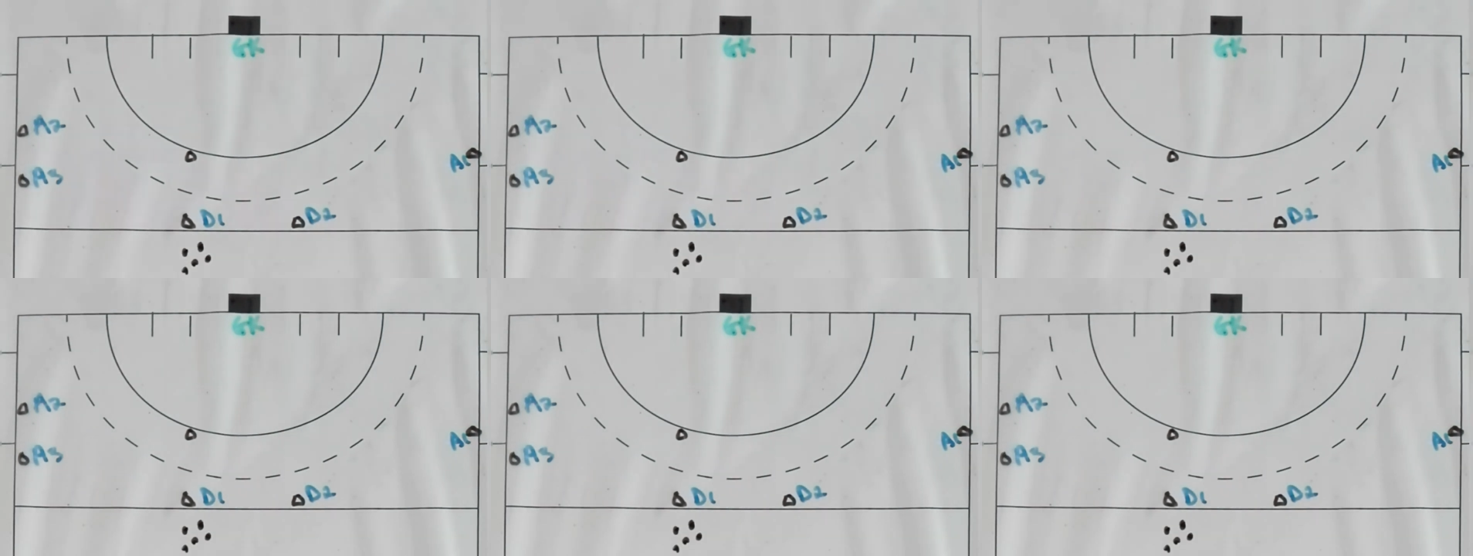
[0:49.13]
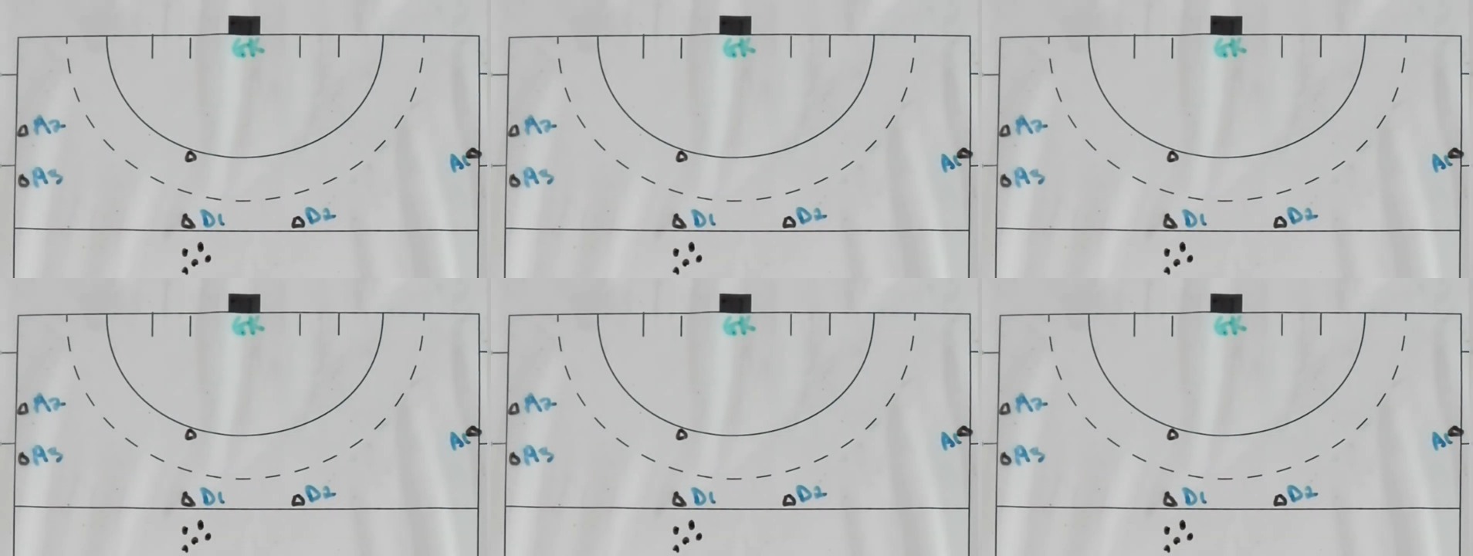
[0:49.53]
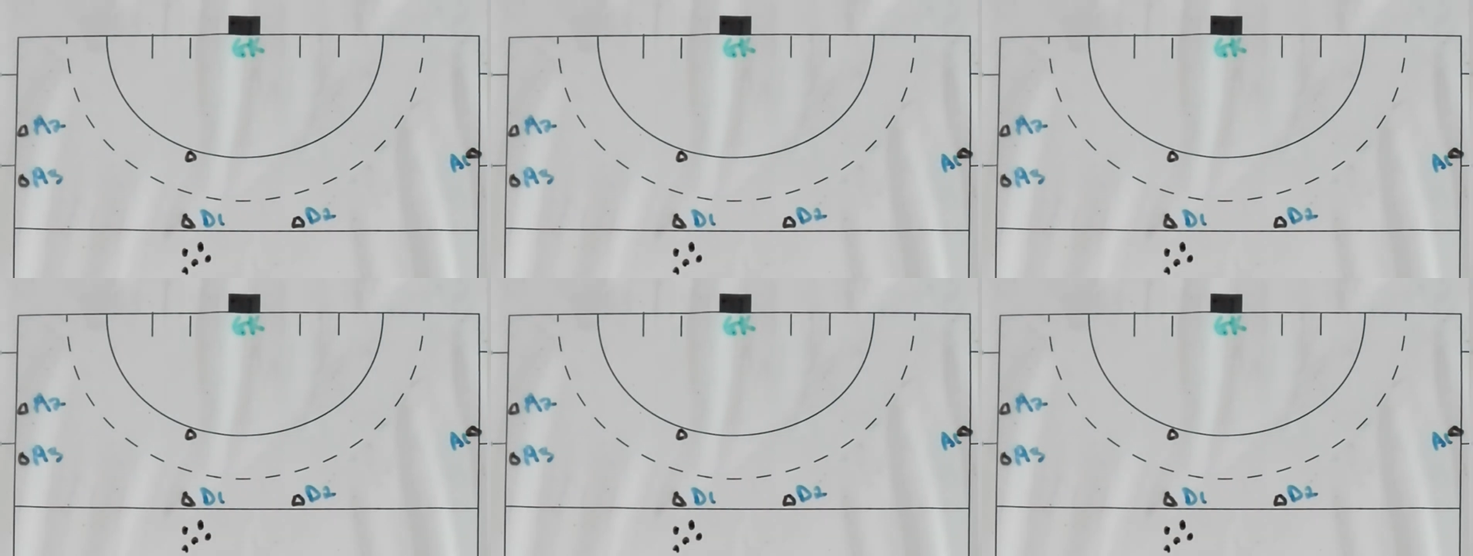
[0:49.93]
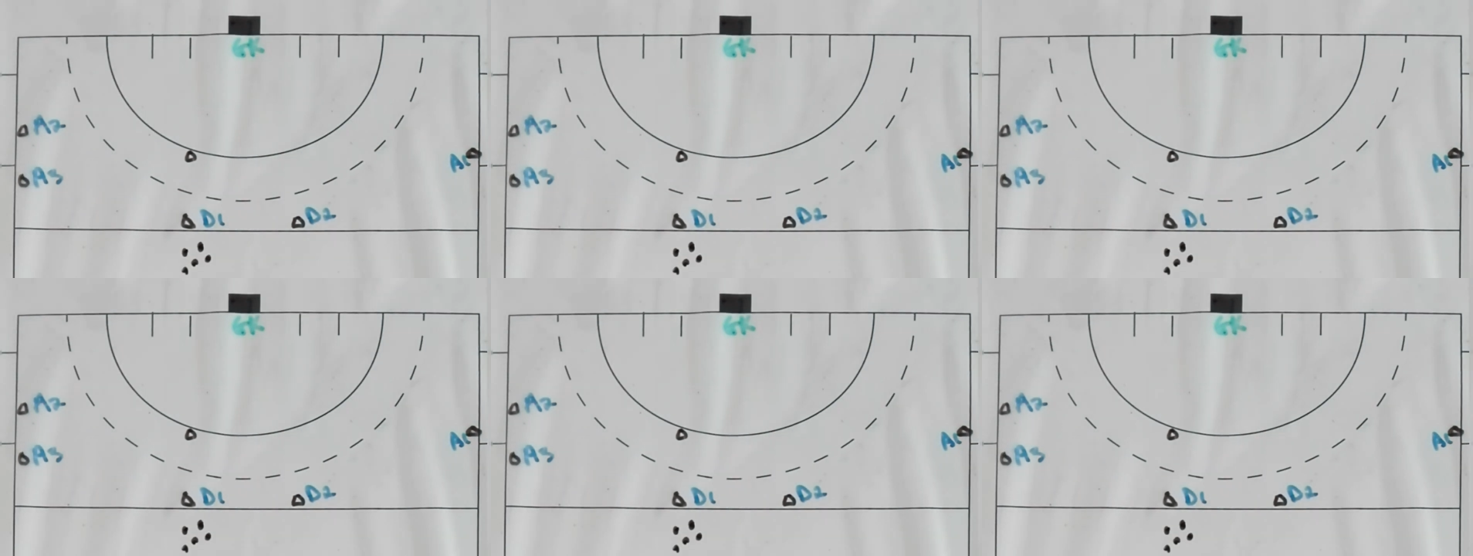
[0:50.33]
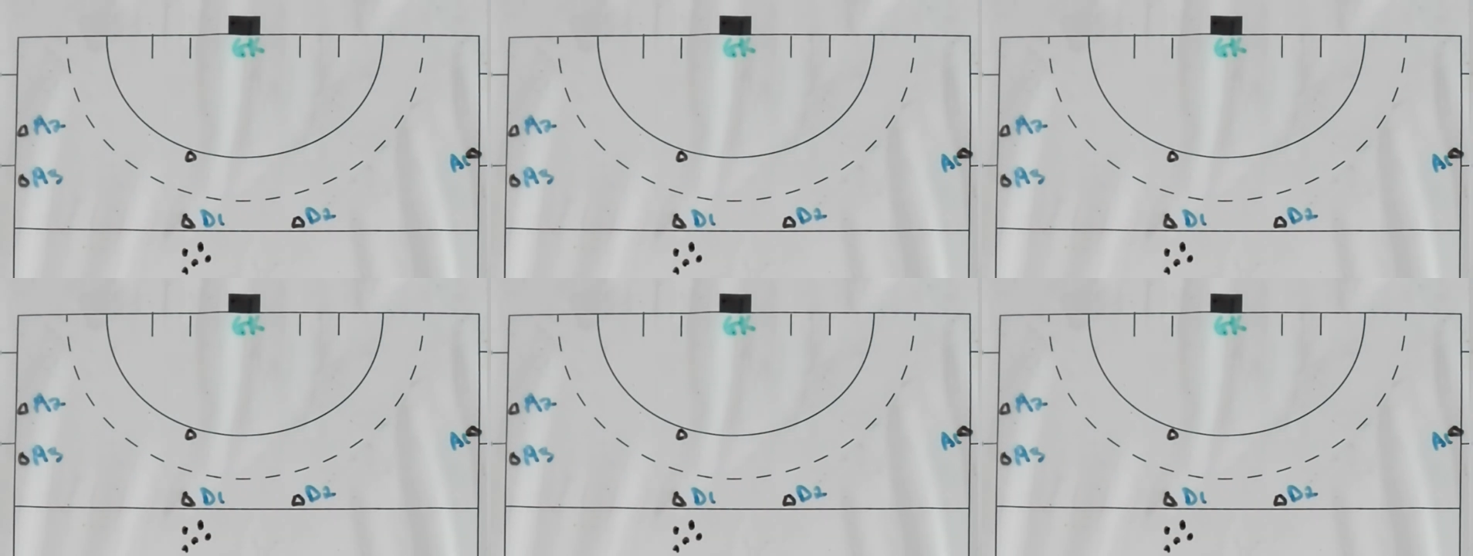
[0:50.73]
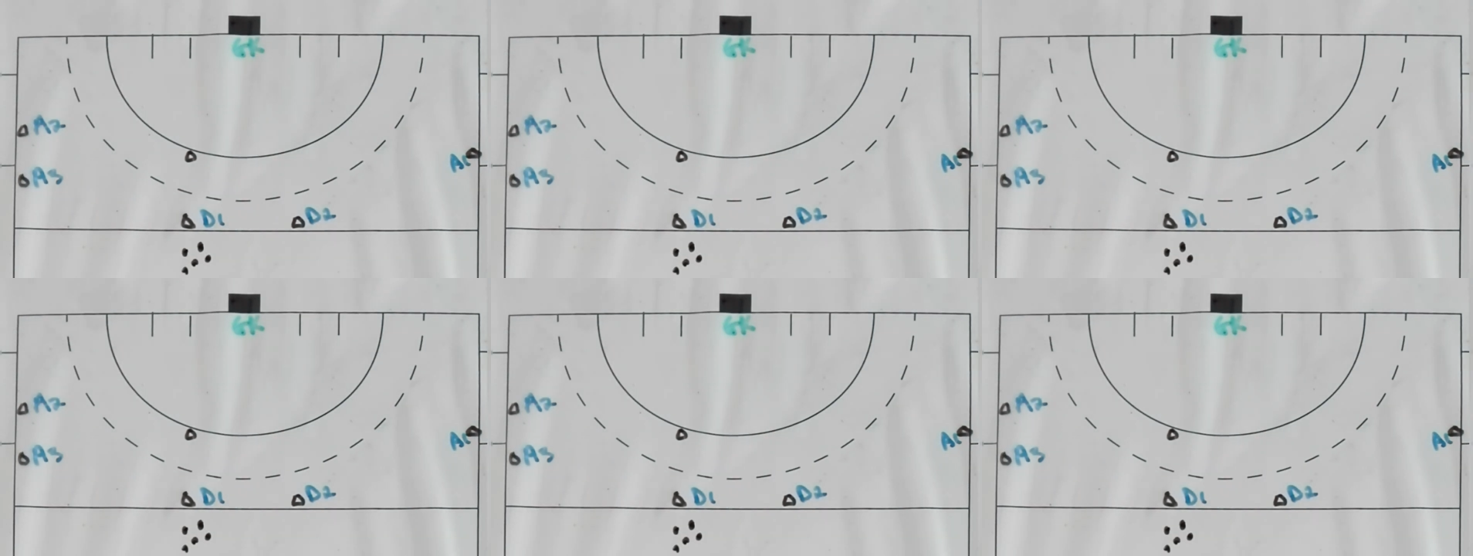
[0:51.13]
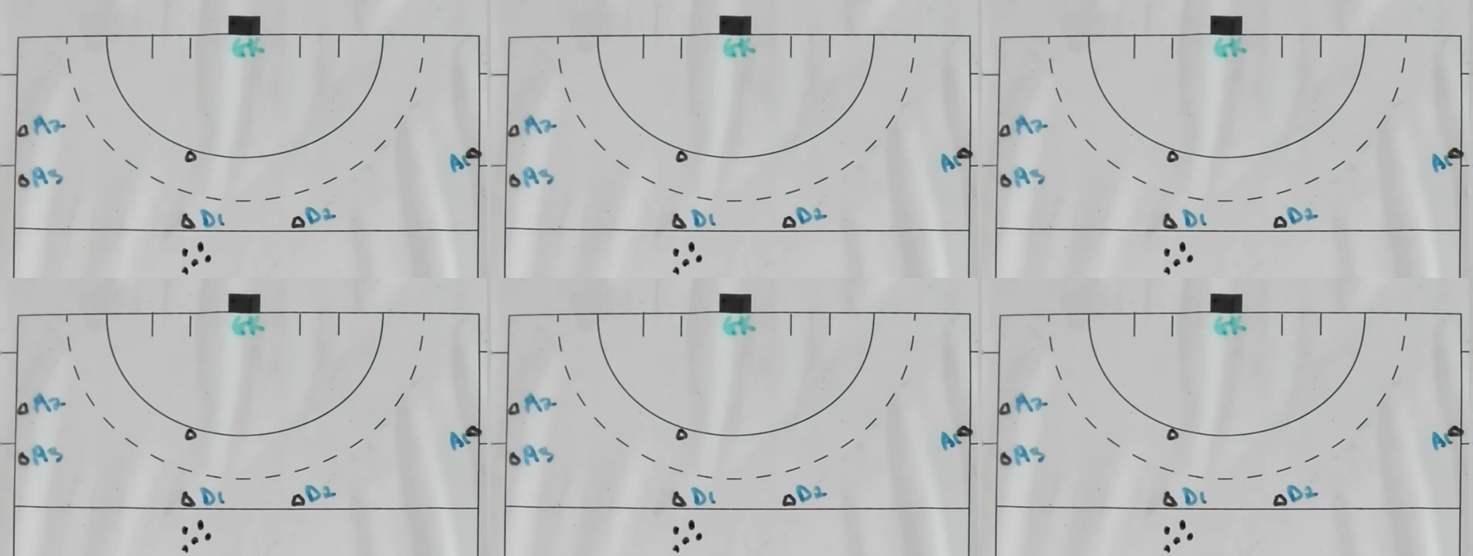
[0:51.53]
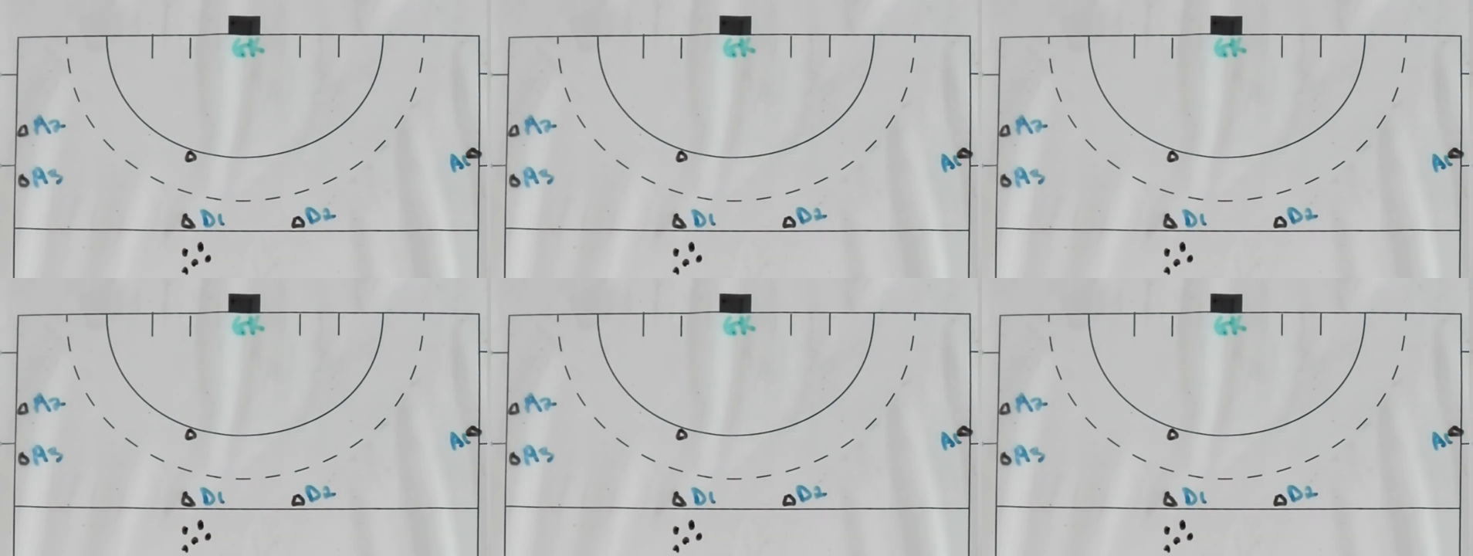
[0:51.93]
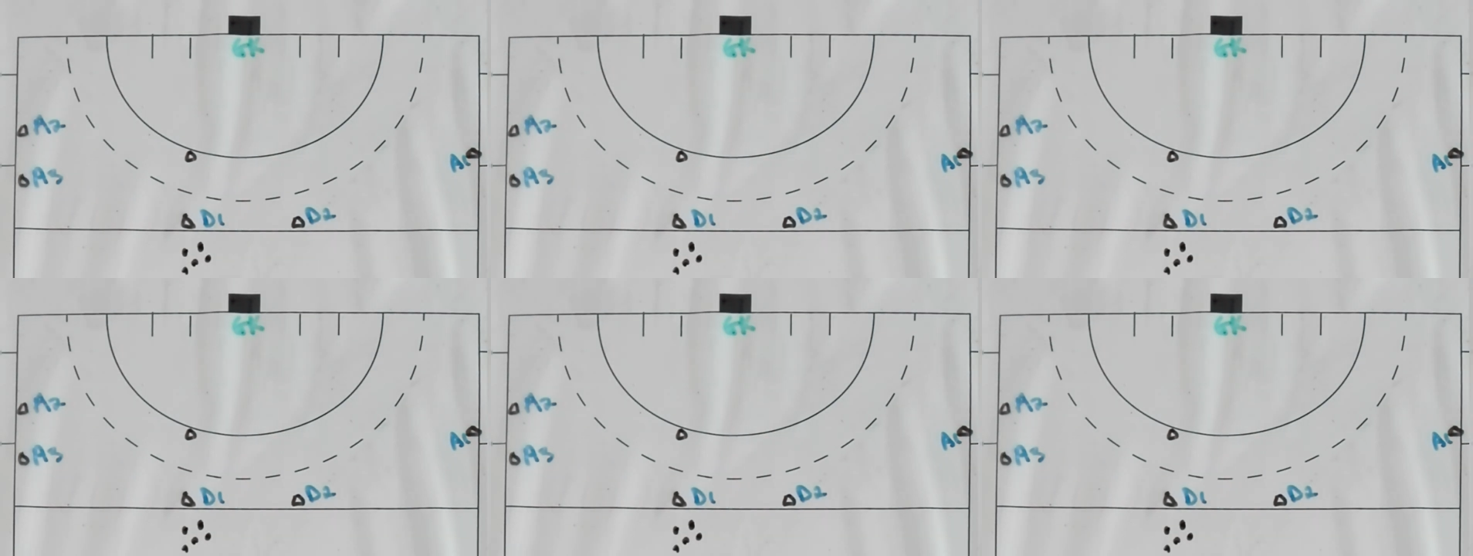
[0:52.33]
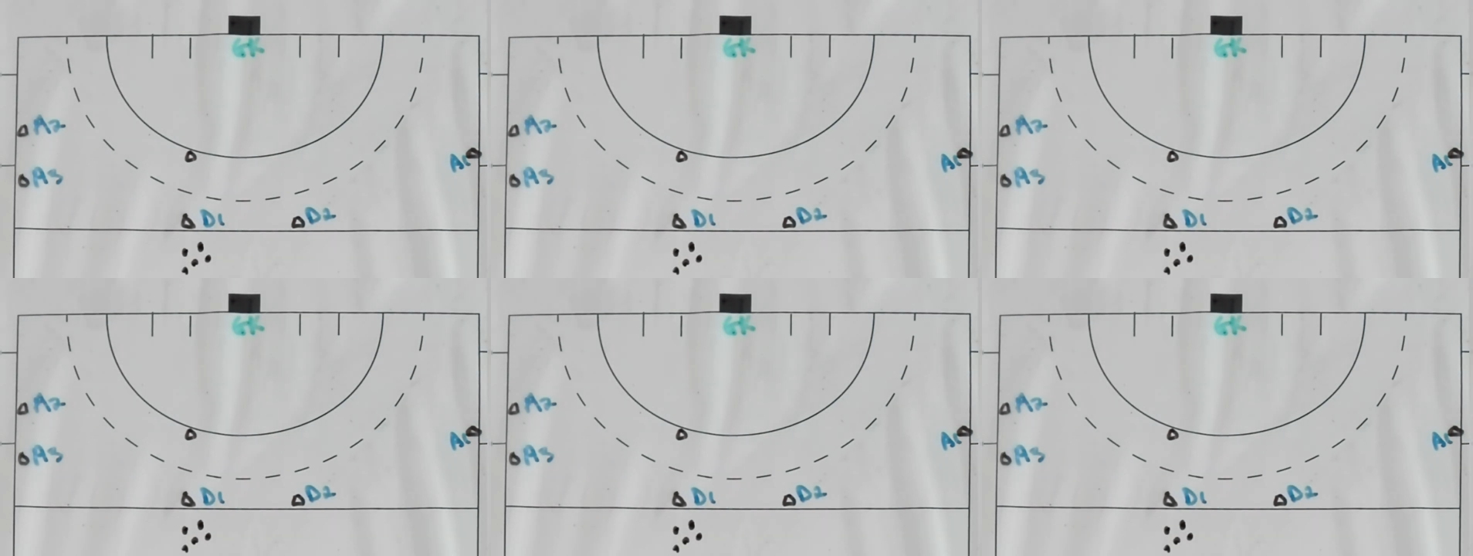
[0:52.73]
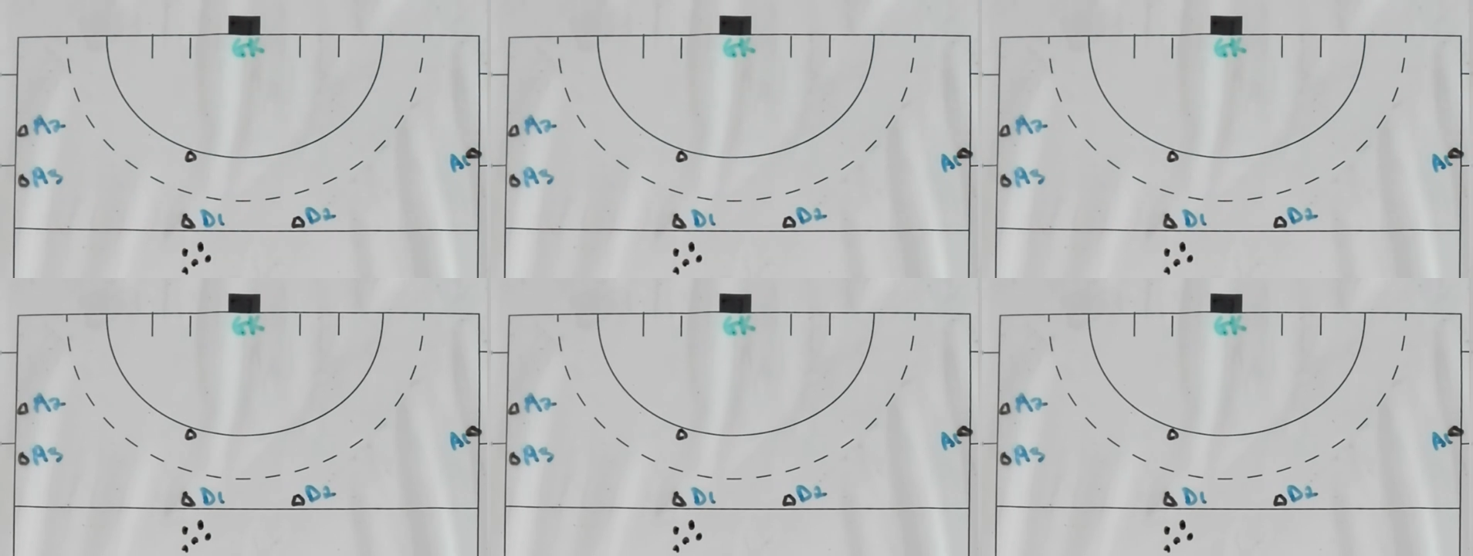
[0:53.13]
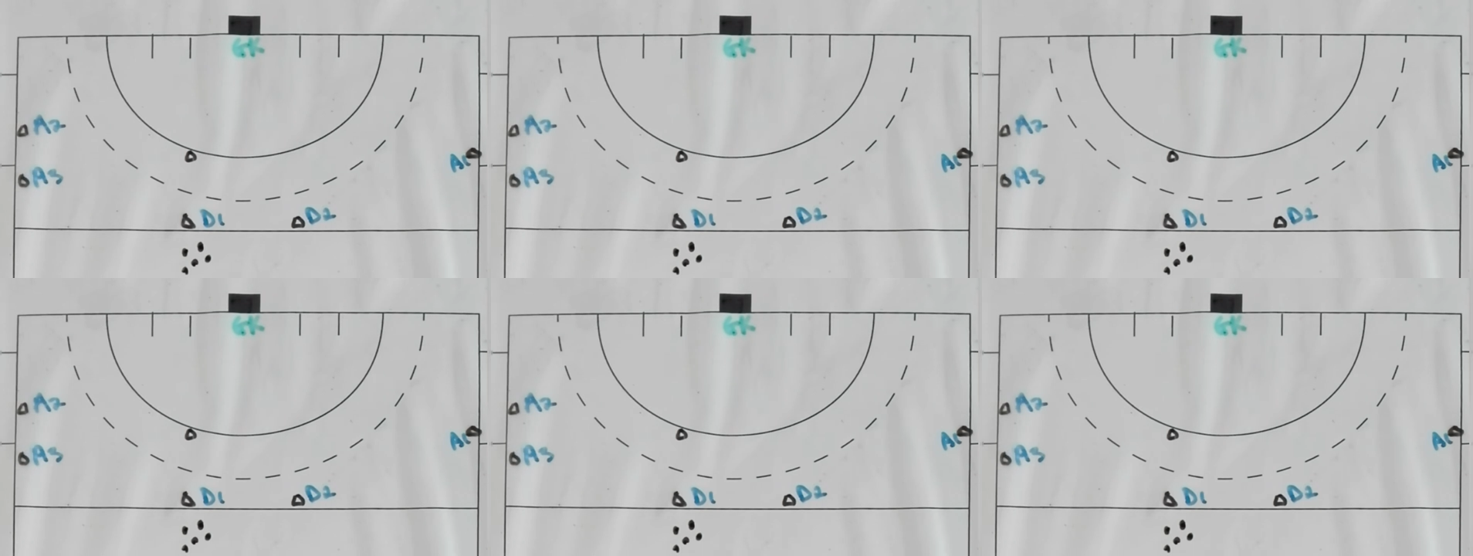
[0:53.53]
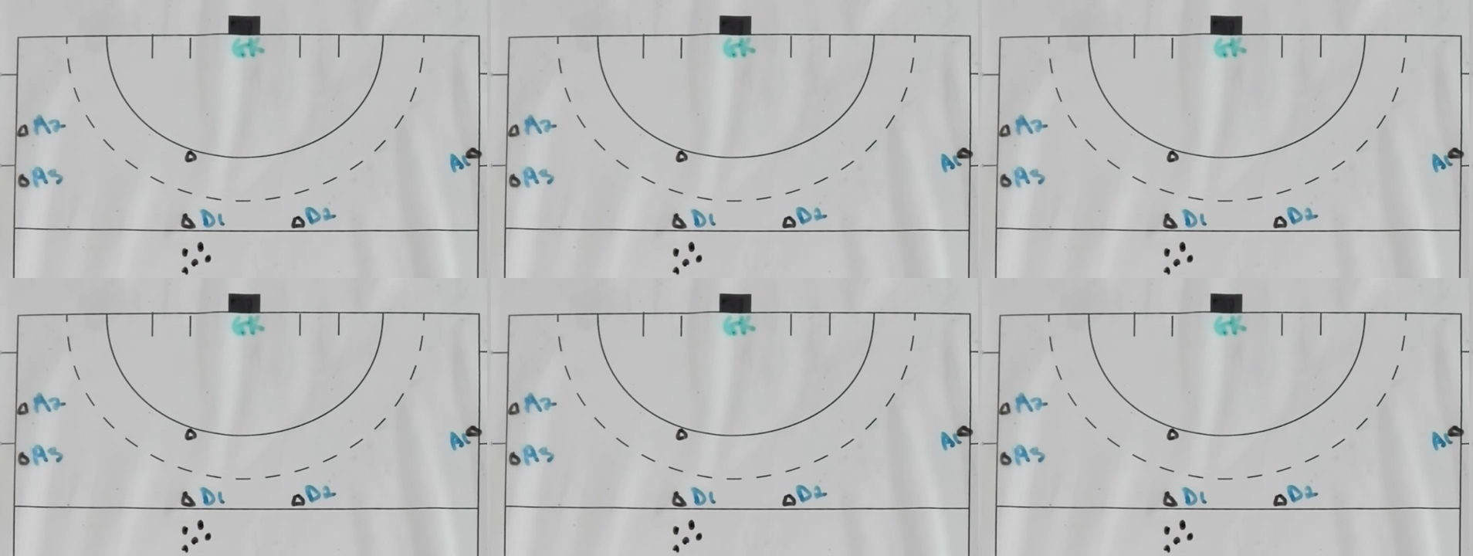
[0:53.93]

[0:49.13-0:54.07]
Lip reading: Nobody's mouth can be seen.